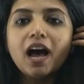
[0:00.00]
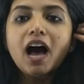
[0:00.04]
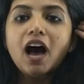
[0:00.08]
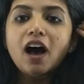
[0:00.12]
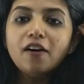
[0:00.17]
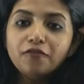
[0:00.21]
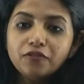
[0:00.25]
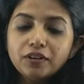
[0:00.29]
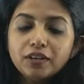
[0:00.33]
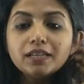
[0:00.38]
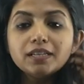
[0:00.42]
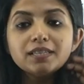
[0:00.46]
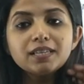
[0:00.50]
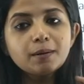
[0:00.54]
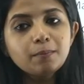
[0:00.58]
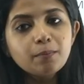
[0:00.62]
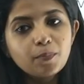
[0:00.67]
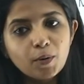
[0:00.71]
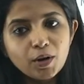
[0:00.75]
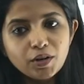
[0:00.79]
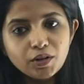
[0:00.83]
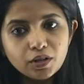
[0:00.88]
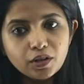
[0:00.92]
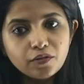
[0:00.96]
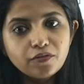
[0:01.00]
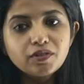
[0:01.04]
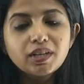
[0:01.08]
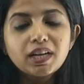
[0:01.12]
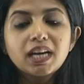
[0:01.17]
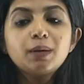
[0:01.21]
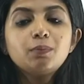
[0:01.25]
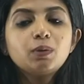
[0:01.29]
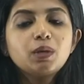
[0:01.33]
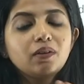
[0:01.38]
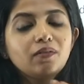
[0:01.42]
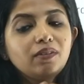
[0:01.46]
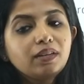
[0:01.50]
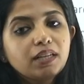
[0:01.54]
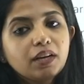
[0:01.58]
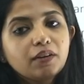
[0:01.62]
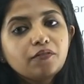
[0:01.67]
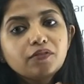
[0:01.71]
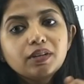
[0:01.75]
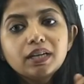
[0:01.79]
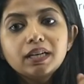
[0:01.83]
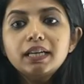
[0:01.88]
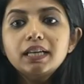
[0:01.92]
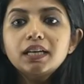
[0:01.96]
After some point of time, they will
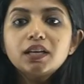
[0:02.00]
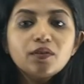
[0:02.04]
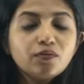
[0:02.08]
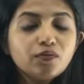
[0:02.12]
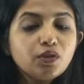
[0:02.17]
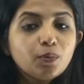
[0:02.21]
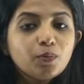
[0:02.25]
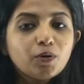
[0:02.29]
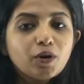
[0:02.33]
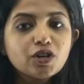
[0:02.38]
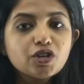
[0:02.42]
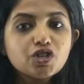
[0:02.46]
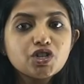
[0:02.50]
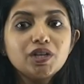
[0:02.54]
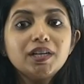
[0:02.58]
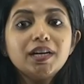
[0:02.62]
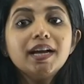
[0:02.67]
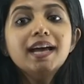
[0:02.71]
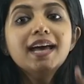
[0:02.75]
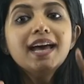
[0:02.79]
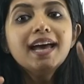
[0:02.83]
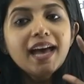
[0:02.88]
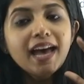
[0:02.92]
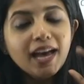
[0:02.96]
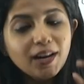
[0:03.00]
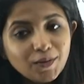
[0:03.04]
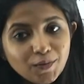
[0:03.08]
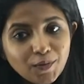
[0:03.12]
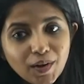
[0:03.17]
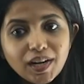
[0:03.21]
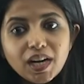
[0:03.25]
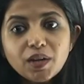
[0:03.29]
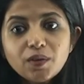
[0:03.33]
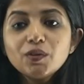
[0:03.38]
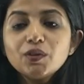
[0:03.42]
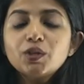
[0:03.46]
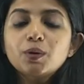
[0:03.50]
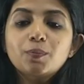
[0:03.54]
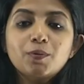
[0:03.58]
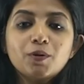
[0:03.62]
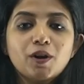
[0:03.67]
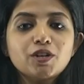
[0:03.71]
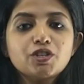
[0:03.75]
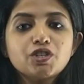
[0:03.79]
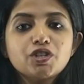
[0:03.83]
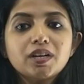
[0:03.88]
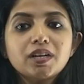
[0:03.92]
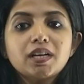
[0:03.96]
definitely give the brochure. And whenever the
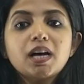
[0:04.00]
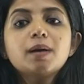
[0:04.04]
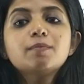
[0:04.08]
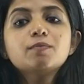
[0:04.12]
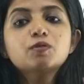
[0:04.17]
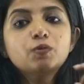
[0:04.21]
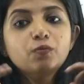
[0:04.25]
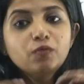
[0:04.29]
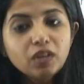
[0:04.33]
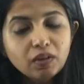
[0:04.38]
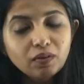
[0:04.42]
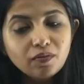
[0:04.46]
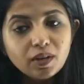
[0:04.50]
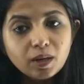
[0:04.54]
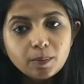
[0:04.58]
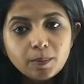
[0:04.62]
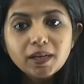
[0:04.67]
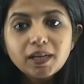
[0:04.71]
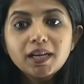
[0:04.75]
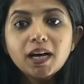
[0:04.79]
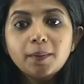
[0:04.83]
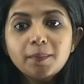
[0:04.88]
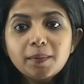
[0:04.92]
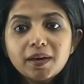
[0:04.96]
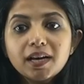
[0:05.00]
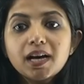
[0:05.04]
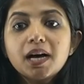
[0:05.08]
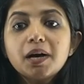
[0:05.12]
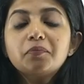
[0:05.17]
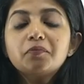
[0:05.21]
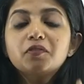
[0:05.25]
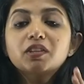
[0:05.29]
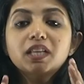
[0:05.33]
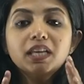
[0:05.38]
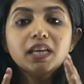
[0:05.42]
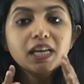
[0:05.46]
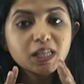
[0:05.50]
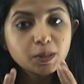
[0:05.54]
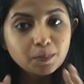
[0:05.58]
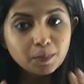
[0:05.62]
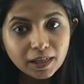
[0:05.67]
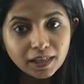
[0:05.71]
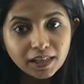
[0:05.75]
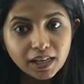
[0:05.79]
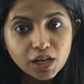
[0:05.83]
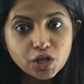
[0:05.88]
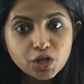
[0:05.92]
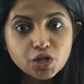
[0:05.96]
brochure comes, we will be coming up with an
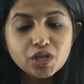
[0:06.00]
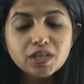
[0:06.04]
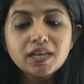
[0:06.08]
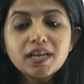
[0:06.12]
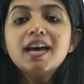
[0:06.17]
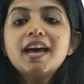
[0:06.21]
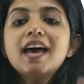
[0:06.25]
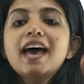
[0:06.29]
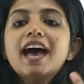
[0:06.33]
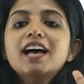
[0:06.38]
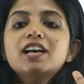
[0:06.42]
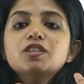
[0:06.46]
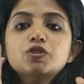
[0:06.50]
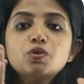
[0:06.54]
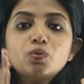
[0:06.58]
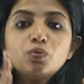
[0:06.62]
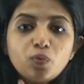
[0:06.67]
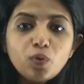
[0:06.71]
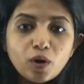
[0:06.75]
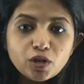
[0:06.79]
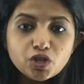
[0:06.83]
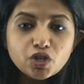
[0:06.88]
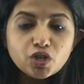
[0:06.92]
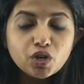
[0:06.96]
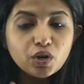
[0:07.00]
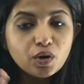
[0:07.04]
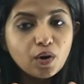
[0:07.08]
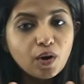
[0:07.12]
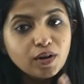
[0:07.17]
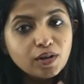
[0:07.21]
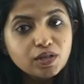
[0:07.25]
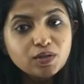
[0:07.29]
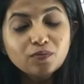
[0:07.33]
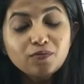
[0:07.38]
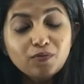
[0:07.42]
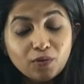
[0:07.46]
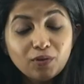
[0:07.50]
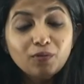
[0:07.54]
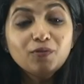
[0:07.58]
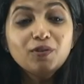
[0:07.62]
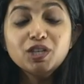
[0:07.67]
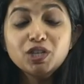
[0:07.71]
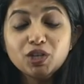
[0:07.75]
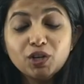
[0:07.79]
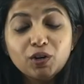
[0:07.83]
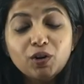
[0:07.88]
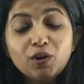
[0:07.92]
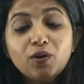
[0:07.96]
explanation as to
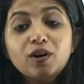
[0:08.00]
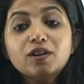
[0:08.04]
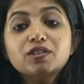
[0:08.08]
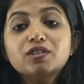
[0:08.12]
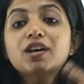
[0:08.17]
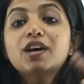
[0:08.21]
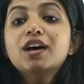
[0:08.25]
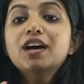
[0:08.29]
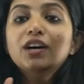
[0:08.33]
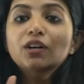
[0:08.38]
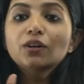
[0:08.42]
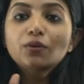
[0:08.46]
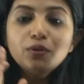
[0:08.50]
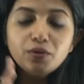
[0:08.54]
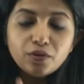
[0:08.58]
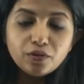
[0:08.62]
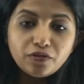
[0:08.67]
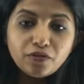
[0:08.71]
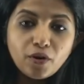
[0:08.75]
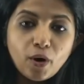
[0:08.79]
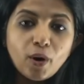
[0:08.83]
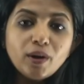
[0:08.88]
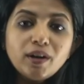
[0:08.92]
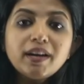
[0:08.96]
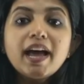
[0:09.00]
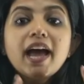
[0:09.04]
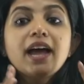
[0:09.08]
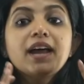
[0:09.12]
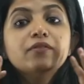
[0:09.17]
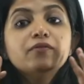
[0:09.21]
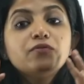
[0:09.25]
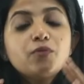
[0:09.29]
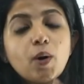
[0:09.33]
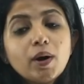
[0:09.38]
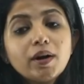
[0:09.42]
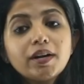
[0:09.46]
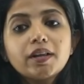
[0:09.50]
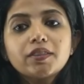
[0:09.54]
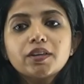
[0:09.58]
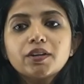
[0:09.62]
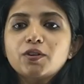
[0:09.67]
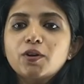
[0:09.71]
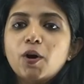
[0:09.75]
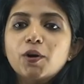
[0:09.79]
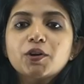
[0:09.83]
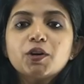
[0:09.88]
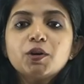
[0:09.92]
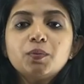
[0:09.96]
which clause do you fall and what are the
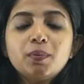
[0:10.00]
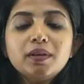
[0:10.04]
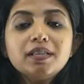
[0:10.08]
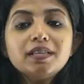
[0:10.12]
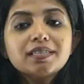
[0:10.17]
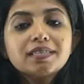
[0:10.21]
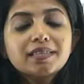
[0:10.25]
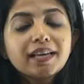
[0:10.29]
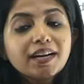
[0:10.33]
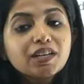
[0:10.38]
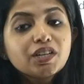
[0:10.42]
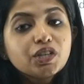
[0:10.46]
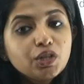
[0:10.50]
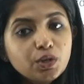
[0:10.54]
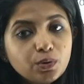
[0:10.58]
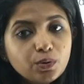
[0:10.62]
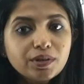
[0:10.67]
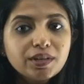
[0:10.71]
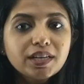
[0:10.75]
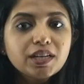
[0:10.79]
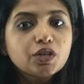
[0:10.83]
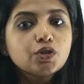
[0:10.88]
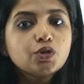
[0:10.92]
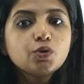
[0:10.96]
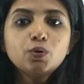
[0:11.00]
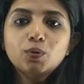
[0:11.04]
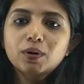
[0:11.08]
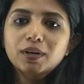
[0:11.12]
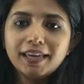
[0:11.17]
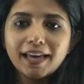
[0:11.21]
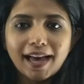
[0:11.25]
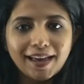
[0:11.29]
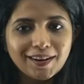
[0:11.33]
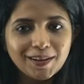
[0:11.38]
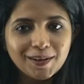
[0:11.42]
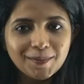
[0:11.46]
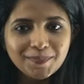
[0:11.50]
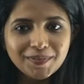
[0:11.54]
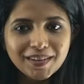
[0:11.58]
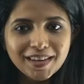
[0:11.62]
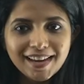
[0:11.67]
documents that you need to carry.